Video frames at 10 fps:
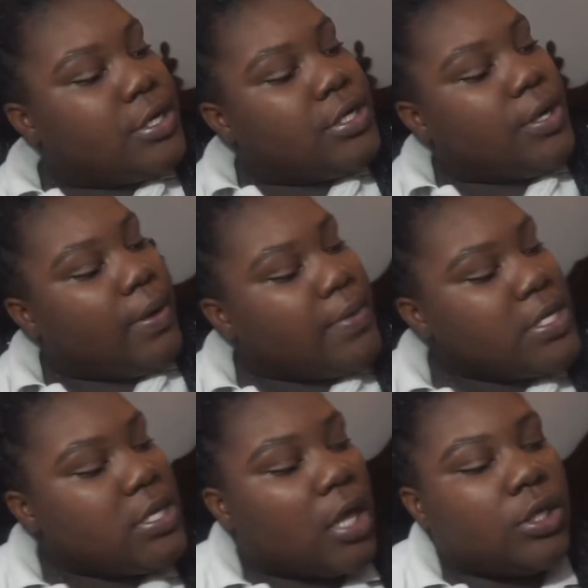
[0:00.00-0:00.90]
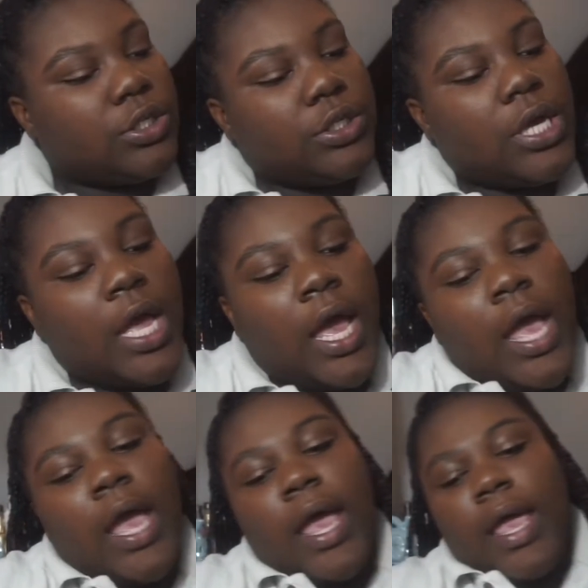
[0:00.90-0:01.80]
so I went to Dollar Tree.
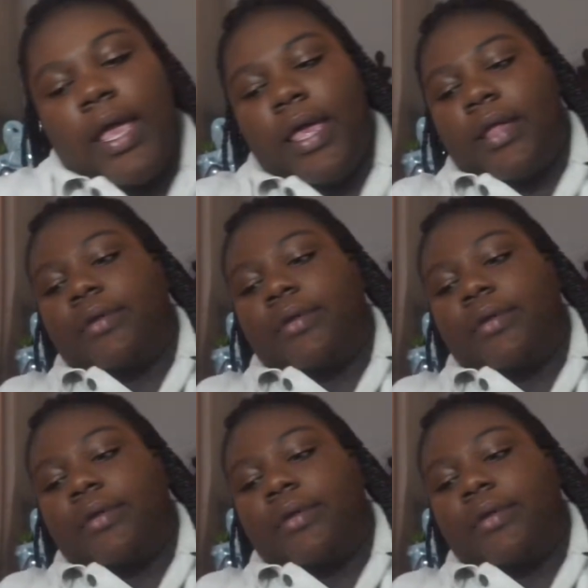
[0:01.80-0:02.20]
And